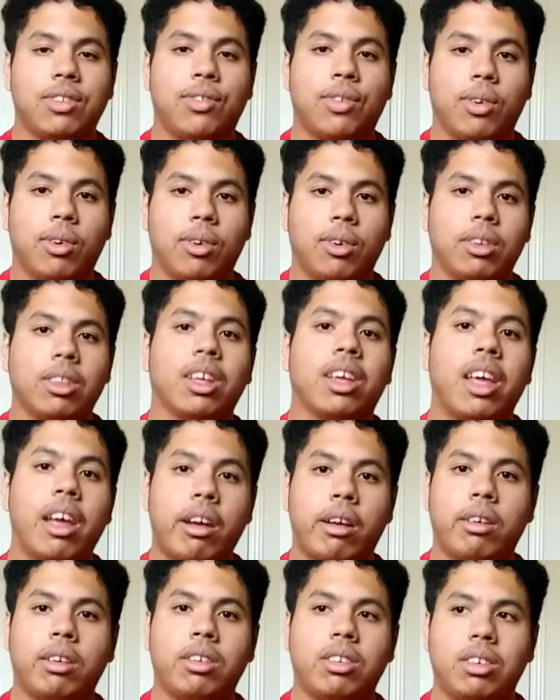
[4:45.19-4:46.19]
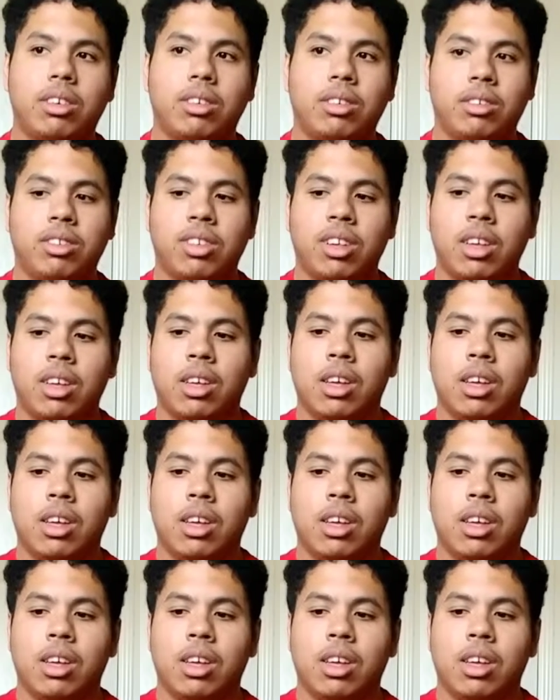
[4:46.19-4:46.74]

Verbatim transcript: for the characters.